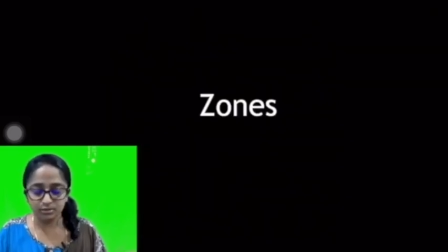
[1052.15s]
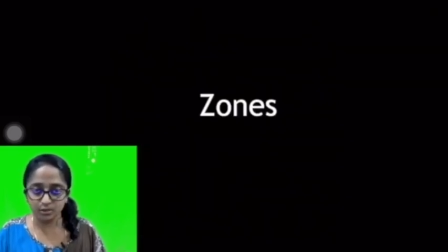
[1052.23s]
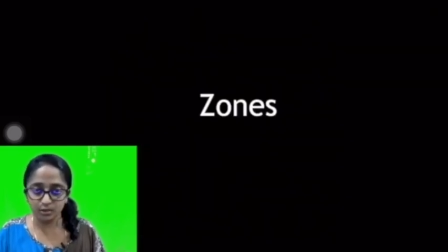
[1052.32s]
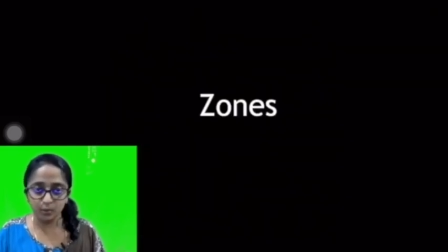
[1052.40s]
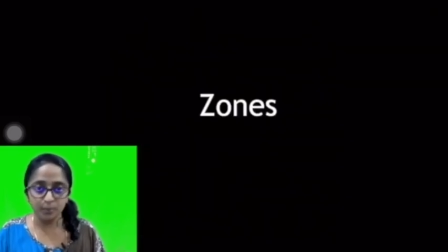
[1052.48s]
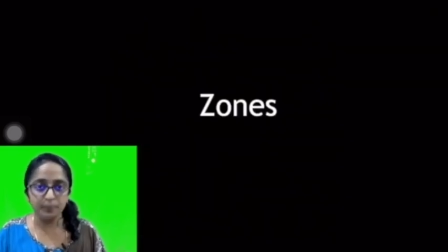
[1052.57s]

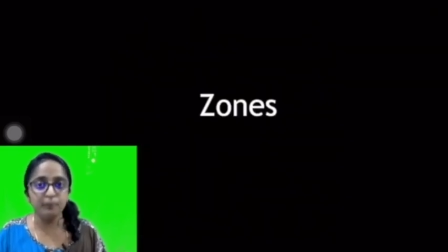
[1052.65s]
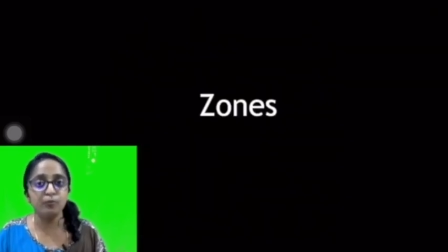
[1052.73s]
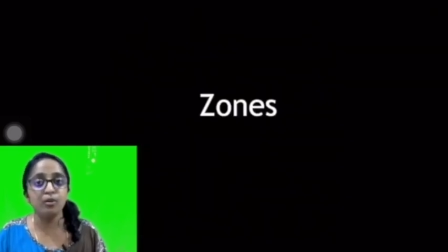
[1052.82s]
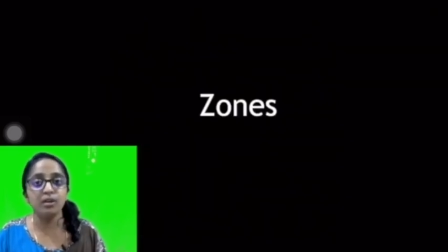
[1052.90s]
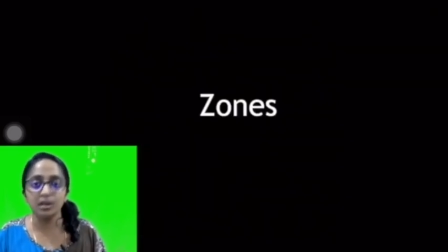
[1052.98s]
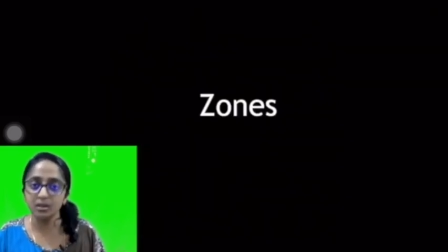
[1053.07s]
So
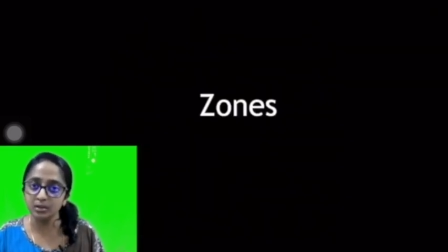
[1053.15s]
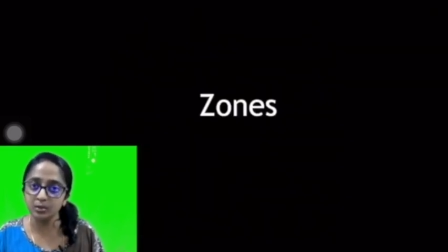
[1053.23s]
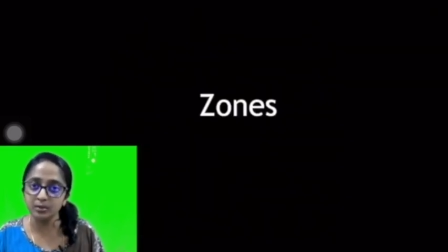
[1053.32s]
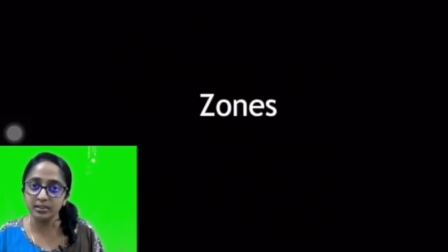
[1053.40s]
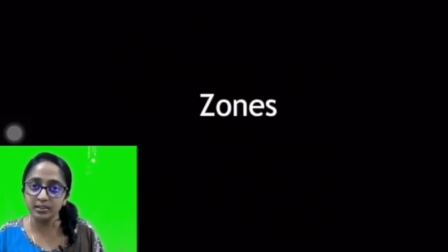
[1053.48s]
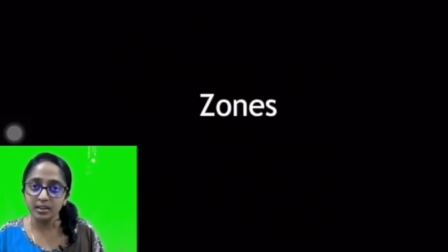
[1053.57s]
before
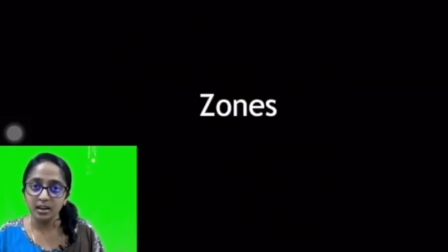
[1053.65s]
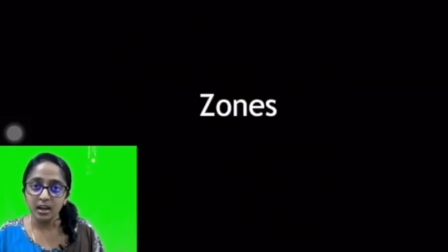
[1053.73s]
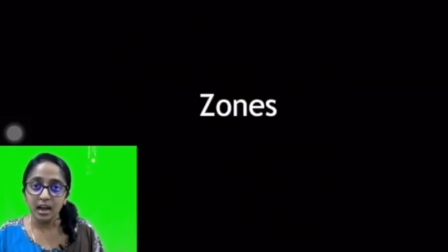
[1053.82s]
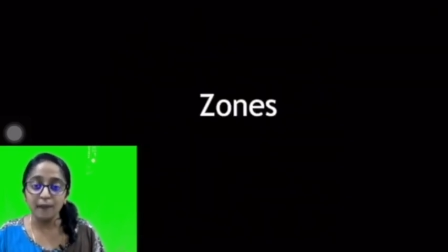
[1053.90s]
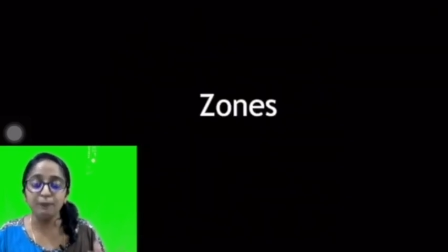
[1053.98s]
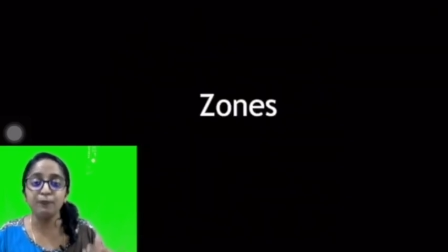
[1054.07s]
concluding,
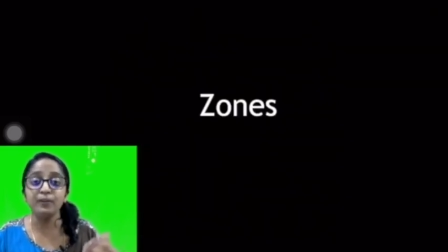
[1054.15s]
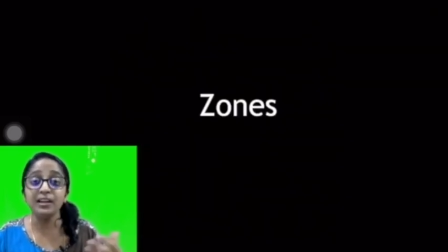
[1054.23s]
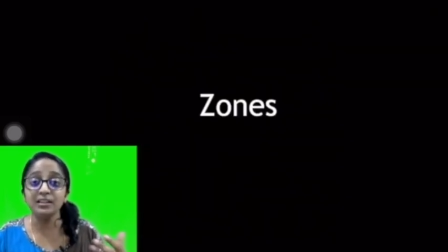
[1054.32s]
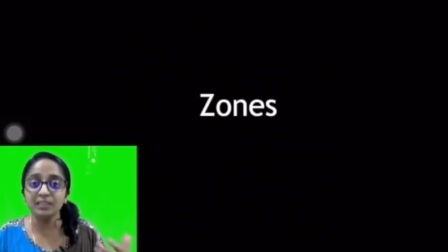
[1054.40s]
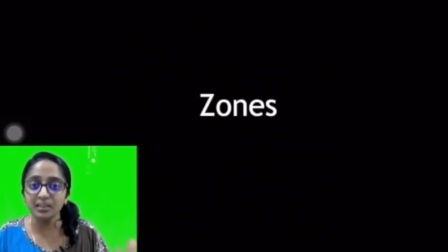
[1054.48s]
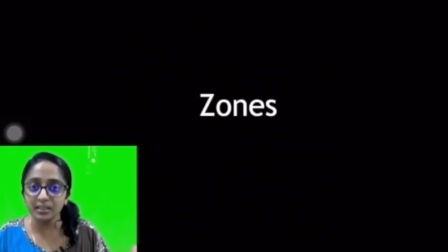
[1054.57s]
I feel
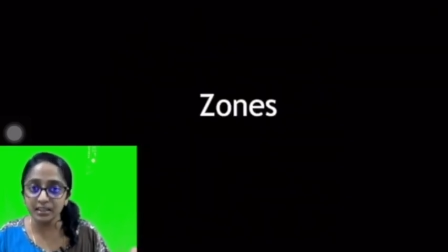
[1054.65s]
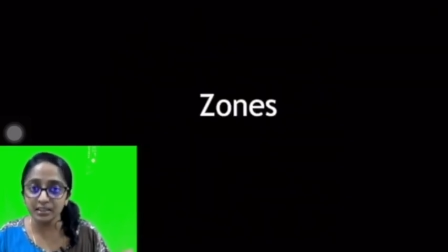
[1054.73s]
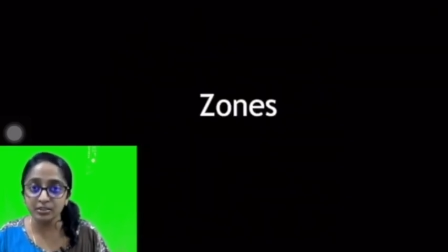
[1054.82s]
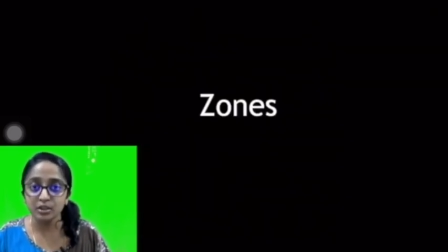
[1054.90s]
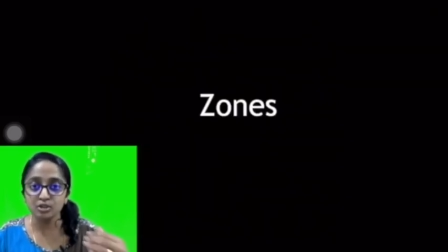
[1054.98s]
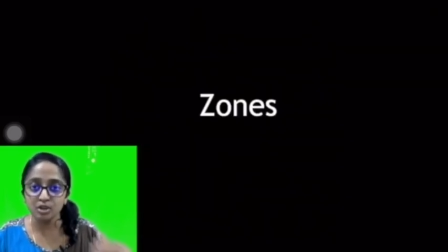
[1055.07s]
the
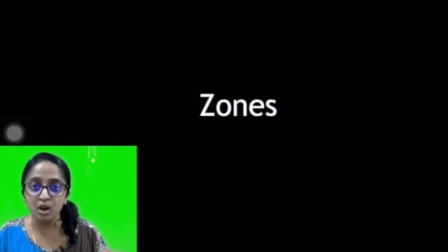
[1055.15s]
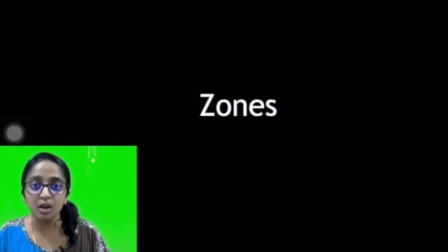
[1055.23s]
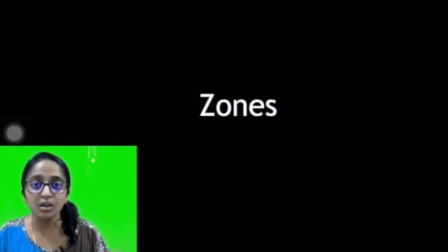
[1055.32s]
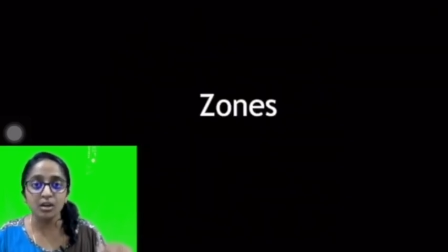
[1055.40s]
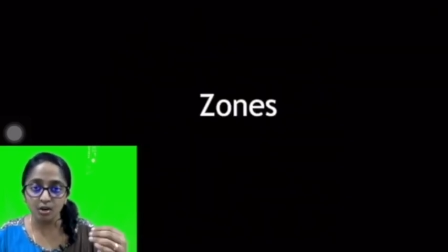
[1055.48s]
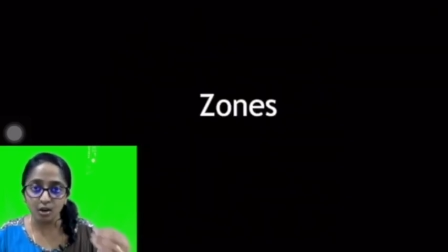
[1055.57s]
need to
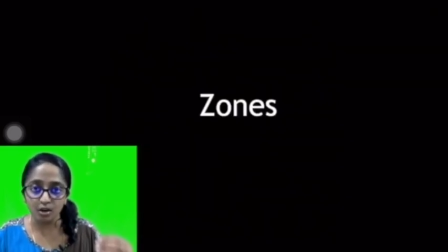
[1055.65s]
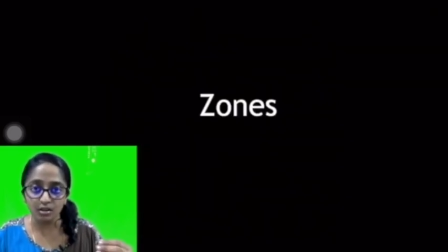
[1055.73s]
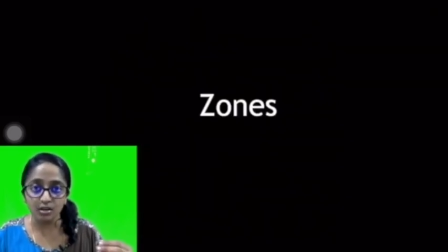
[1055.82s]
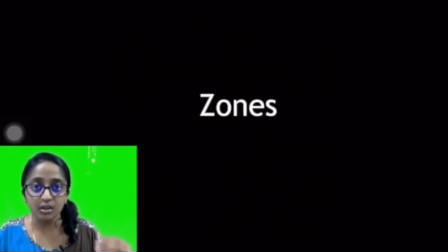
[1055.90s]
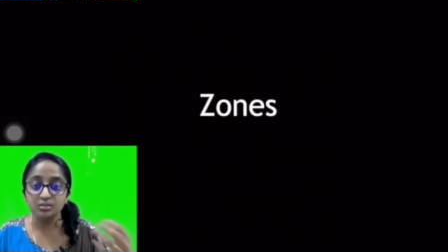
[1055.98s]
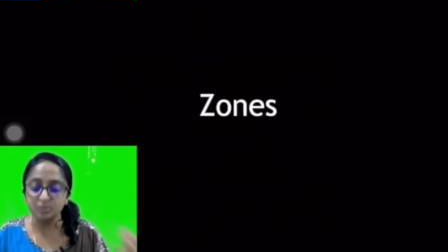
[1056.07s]
talk
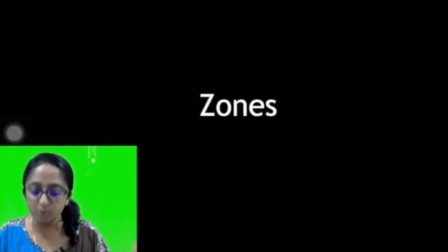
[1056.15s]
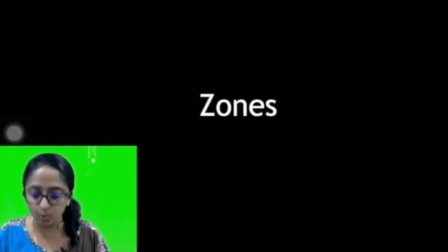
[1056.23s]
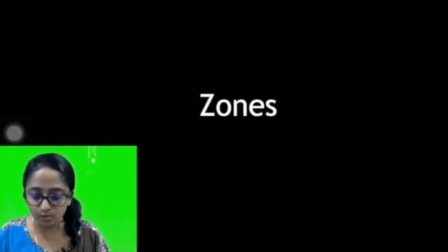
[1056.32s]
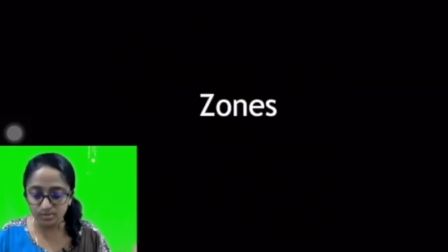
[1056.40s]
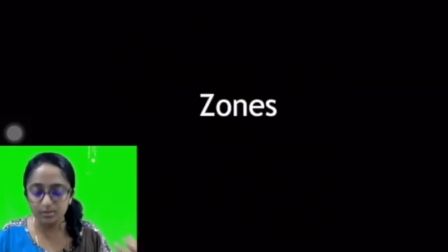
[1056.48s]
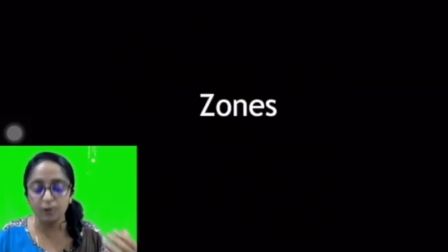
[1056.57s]
on
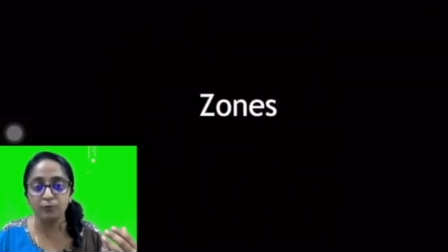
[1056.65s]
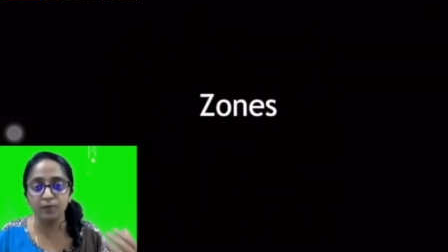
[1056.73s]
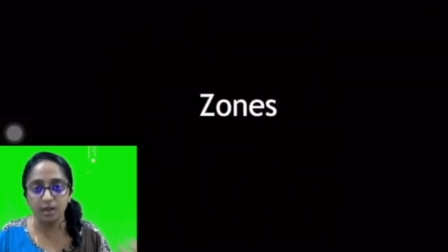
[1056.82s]
zones of